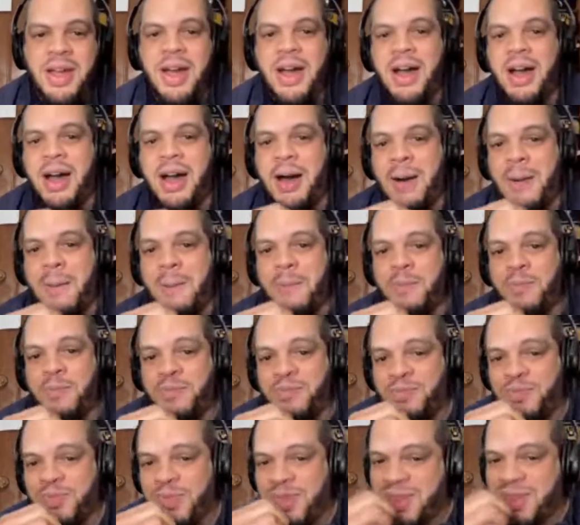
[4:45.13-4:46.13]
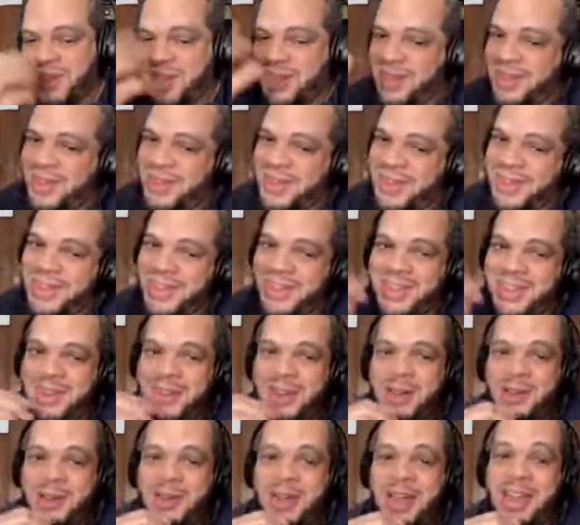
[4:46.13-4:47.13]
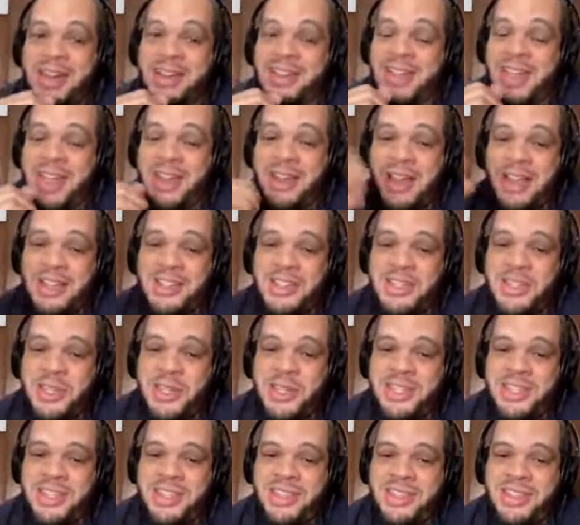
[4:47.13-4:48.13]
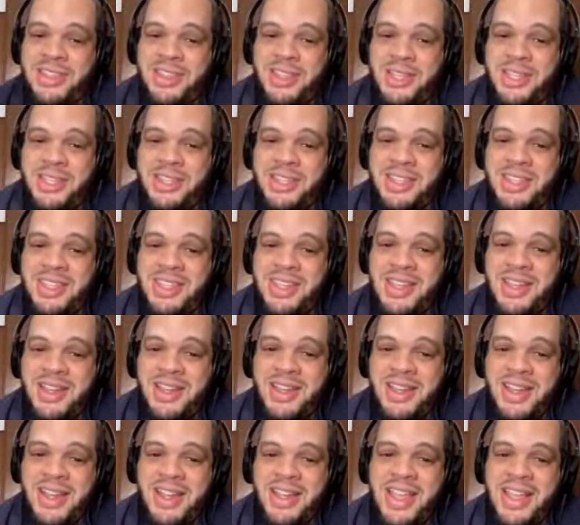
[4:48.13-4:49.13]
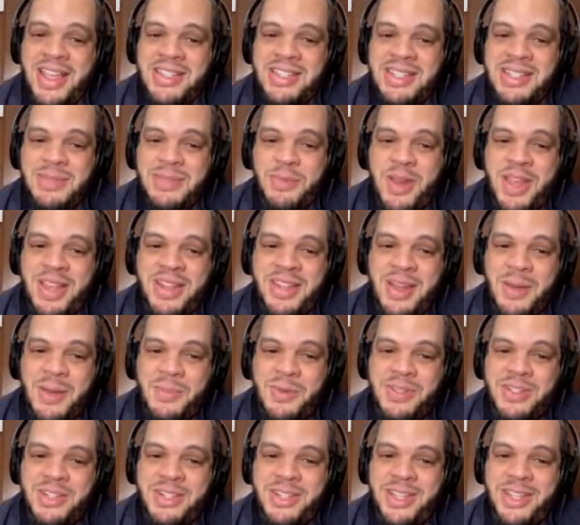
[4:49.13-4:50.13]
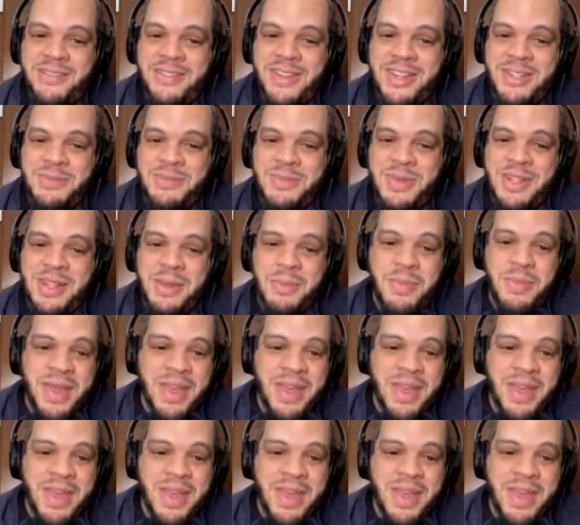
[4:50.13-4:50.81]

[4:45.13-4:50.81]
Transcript: And I just look at the against the spread numbers. Cleveland has been the